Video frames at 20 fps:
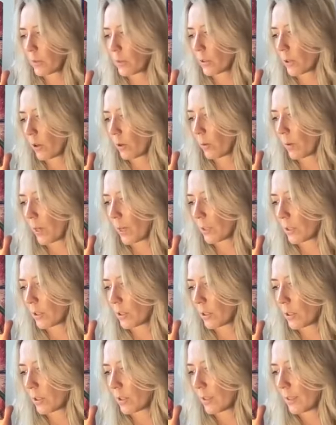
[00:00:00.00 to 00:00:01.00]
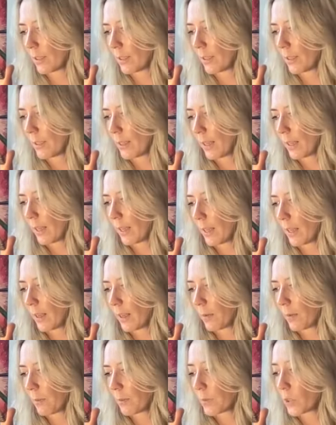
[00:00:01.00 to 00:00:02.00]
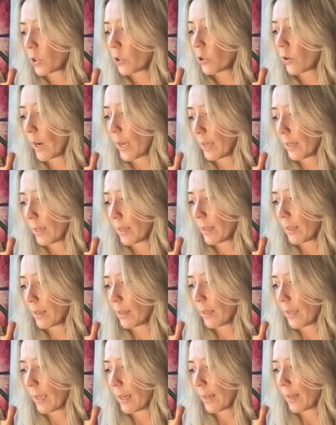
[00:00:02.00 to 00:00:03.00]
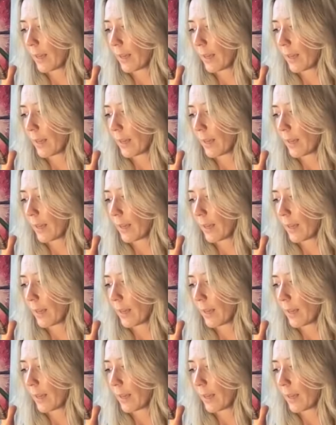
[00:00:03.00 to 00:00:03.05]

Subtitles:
so much. Straining,